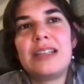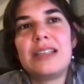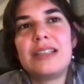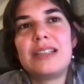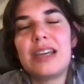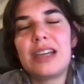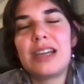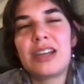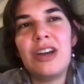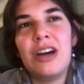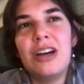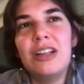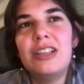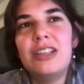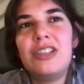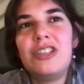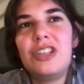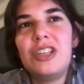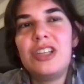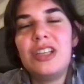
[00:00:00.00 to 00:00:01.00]

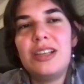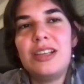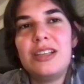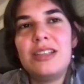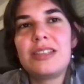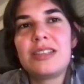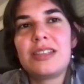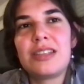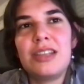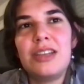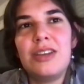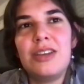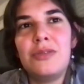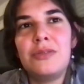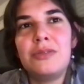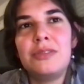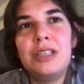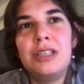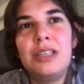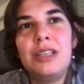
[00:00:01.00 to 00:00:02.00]
technology is the
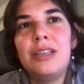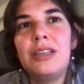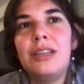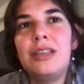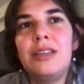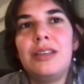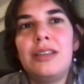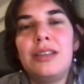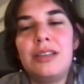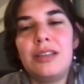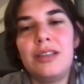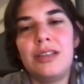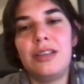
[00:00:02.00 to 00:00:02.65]
only